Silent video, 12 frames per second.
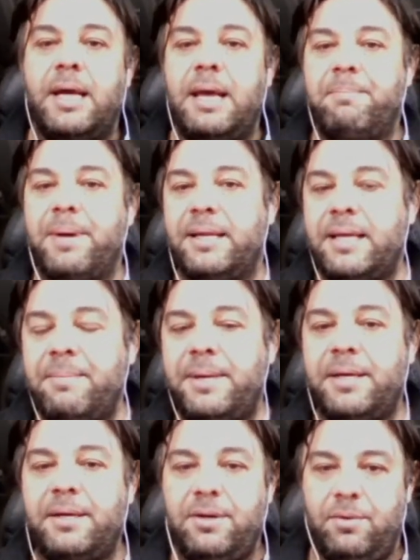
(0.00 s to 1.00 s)
a
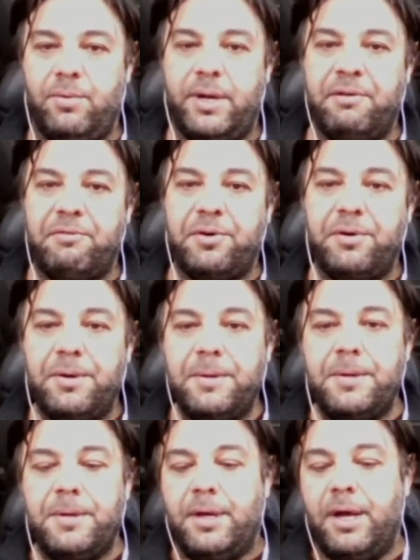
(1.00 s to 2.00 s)
pandemic, whatever,
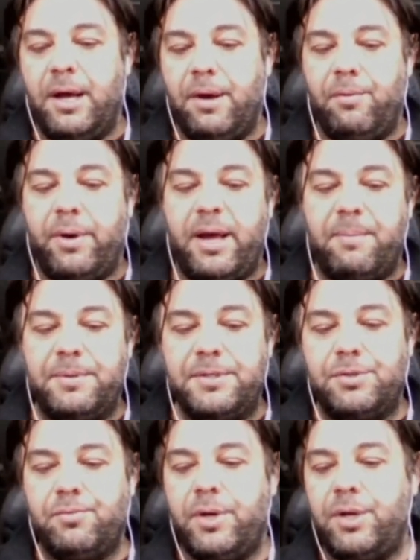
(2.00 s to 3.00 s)
what
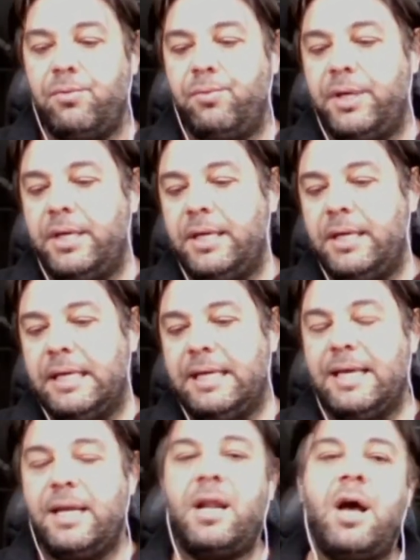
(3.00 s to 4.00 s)
happens when we
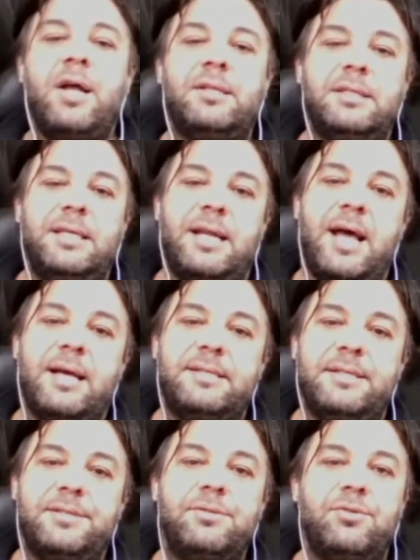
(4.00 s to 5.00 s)
cannot get
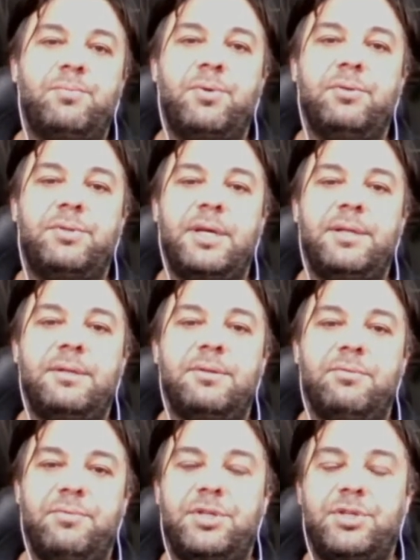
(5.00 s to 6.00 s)
access to
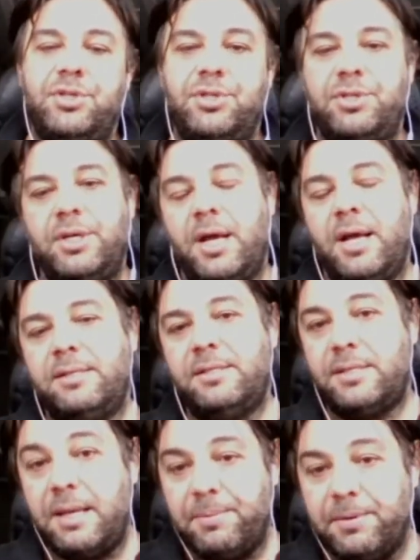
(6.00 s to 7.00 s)
protein-rich
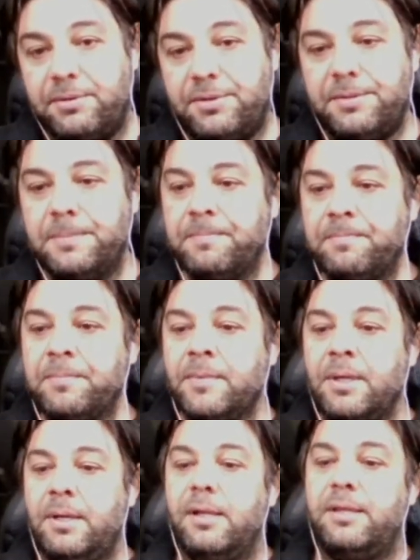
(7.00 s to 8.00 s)
staples?
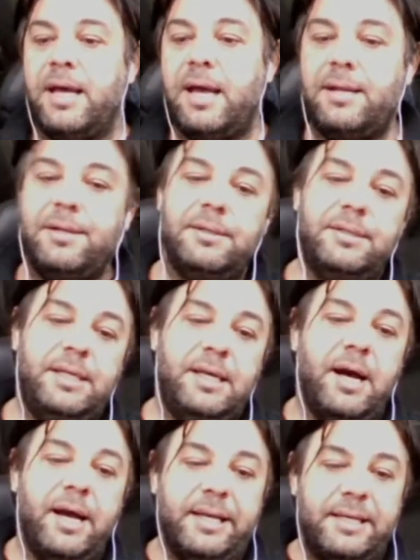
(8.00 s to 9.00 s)
Then
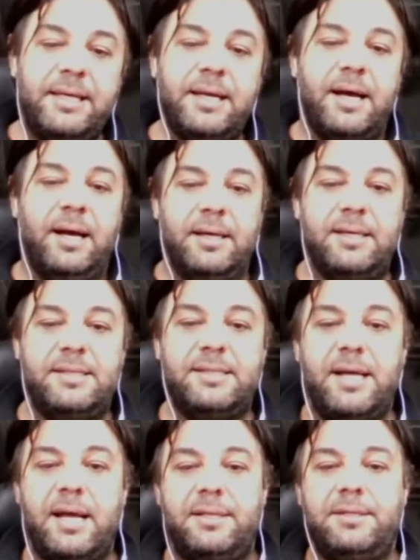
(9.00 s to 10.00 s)
the idea
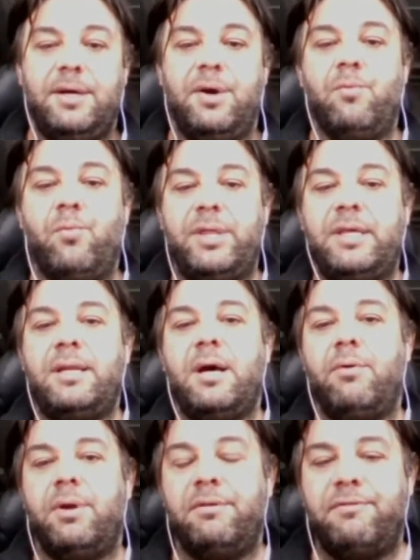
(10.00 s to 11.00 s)
is that within
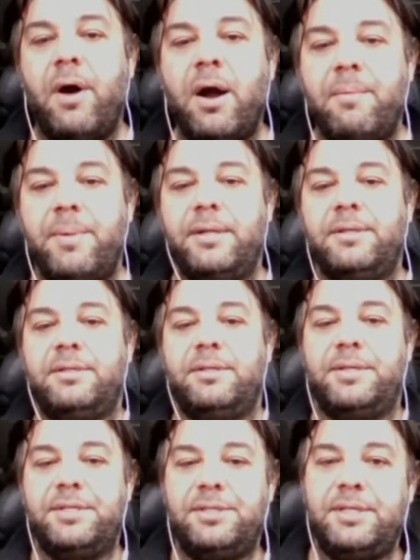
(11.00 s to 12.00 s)
our environment,
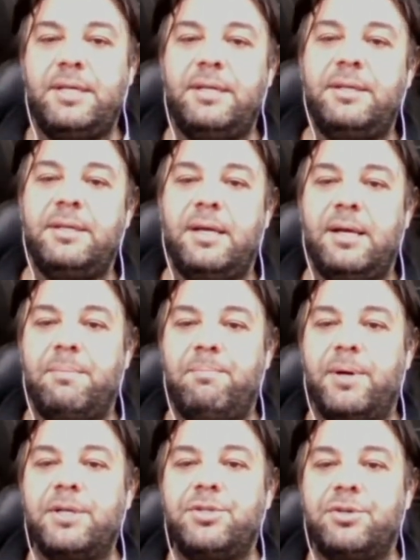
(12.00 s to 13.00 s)
there's still a
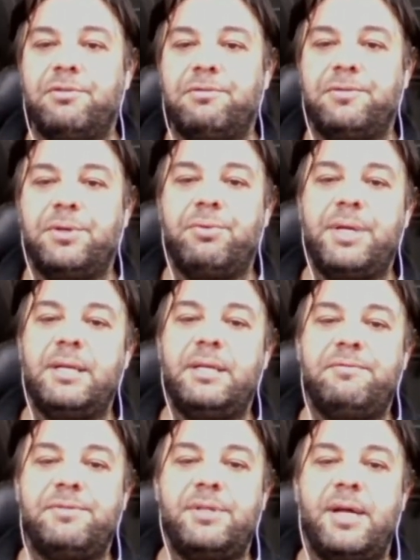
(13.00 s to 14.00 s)
bunch of green
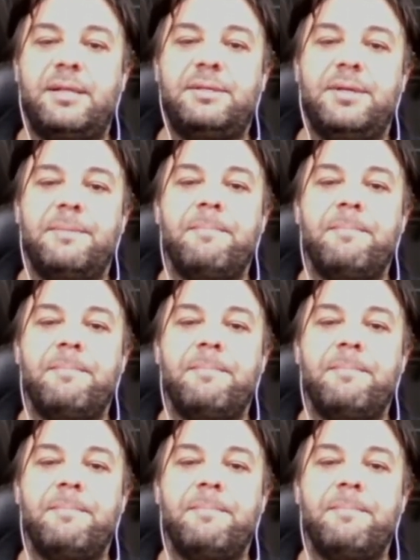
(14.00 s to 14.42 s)
leaves that